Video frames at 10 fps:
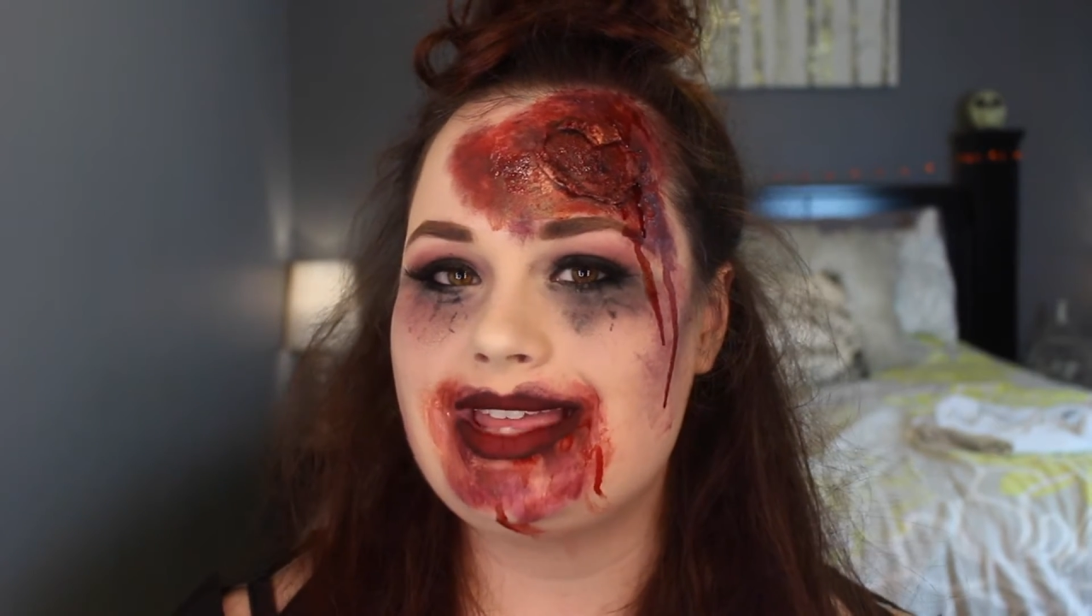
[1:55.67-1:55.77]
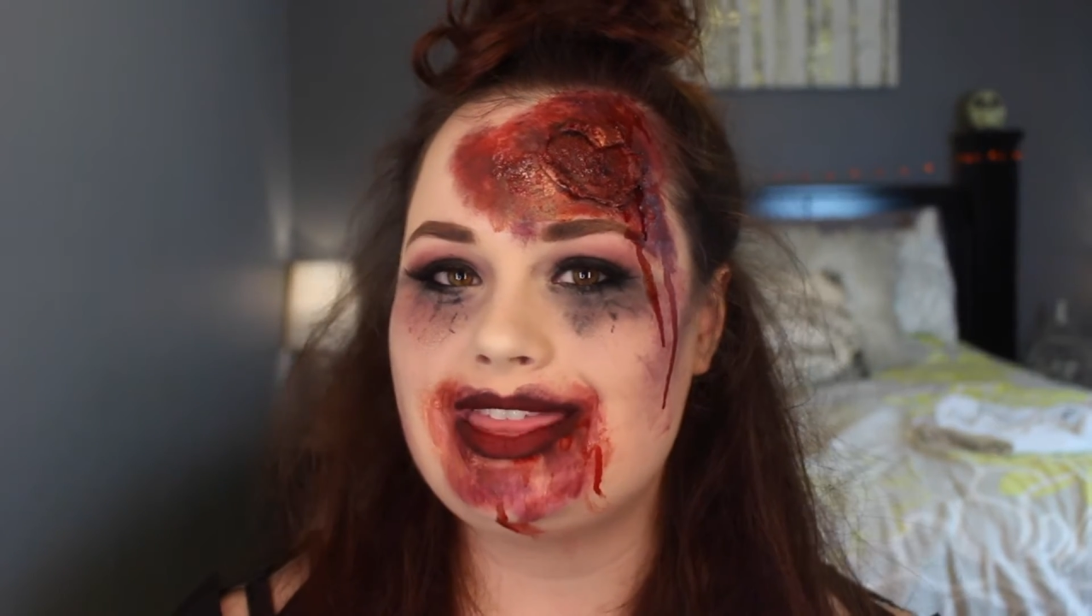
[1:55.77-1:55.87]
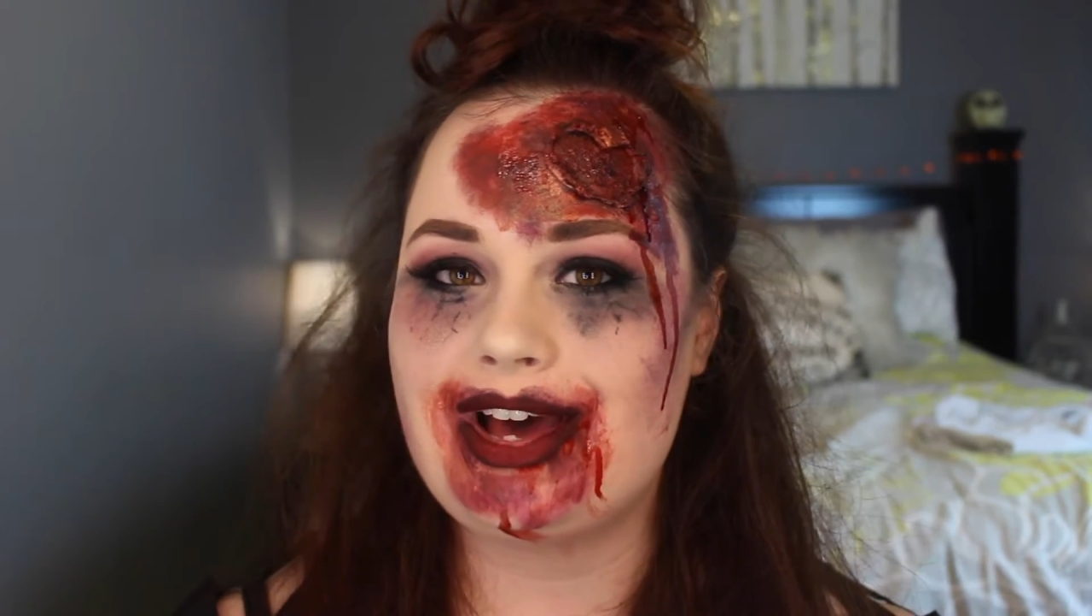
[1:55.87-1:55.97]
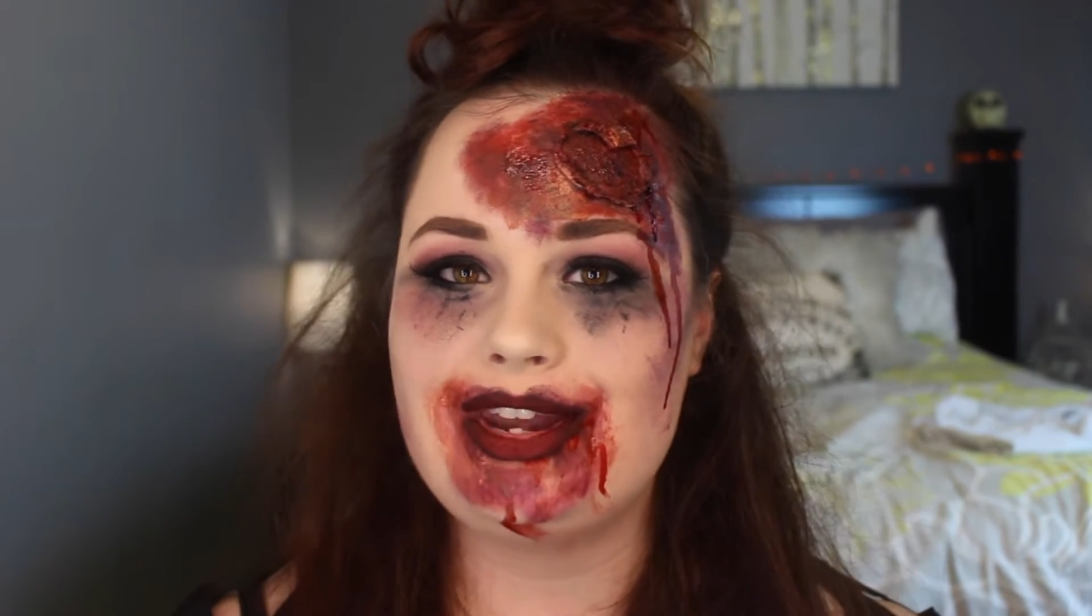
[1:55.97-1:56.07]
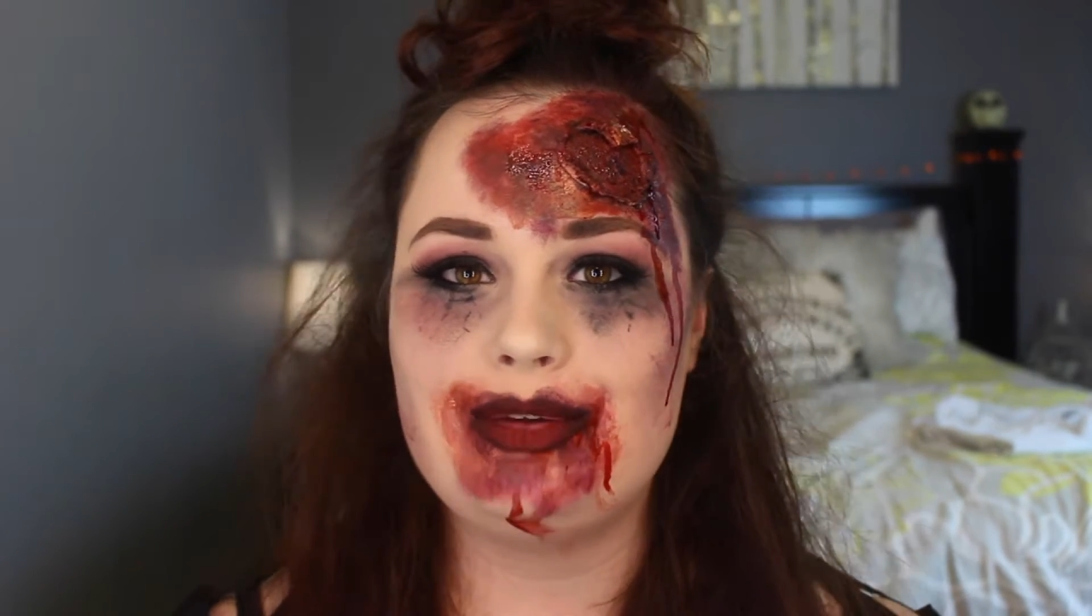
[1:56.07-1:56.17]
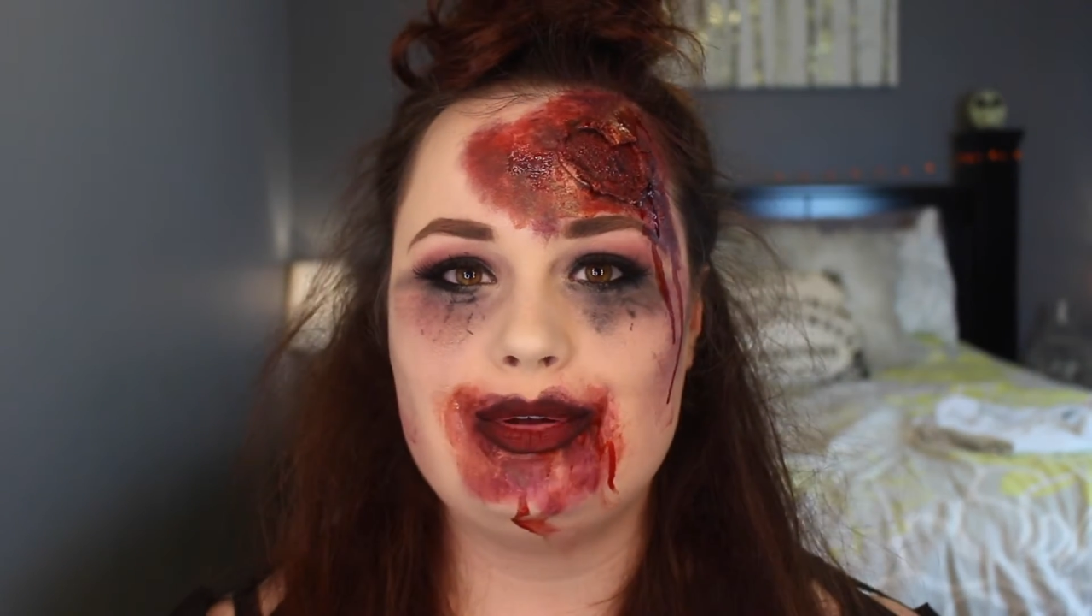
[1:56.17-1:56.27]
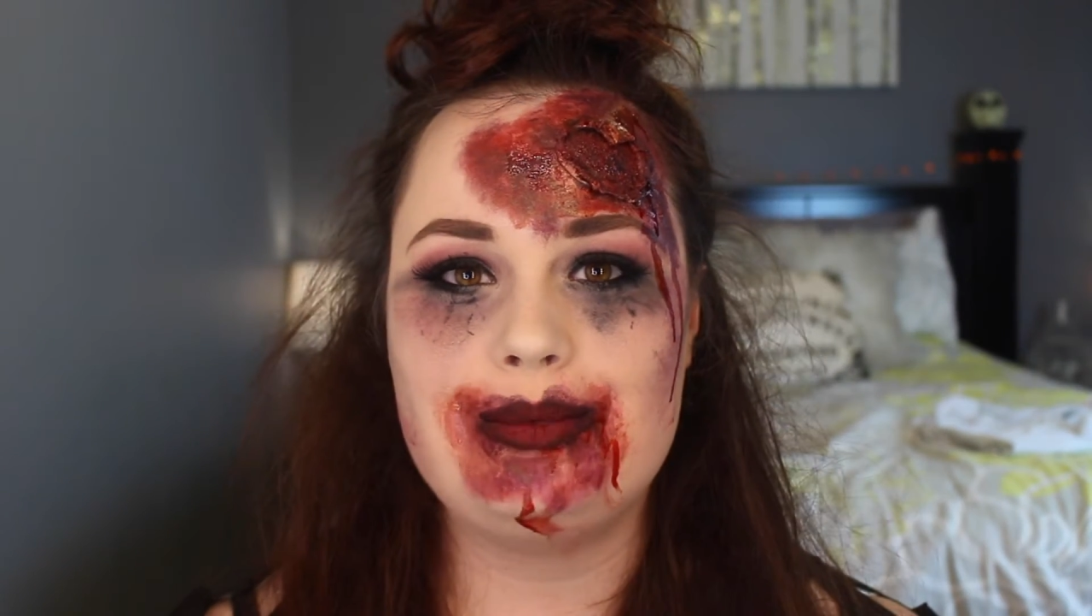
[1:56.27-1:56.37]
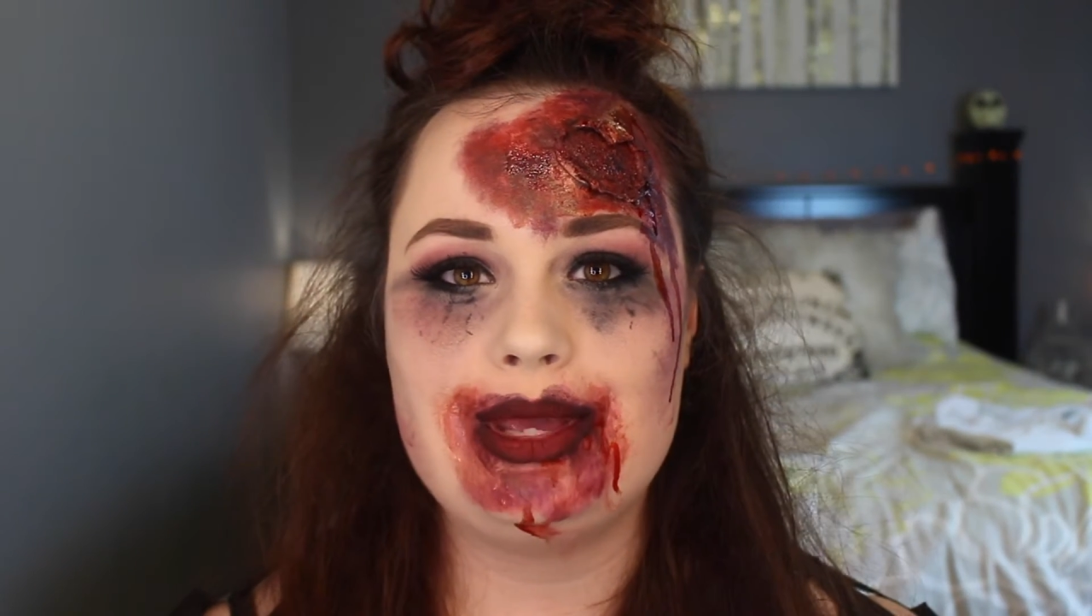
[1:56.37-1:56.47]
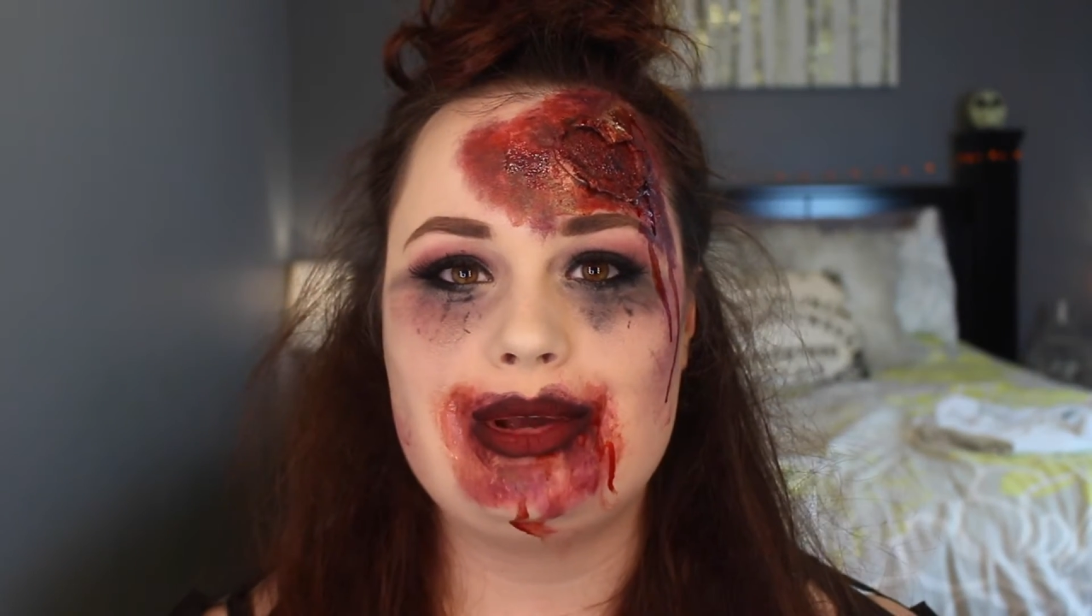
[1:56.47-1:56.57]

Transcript: thought it would be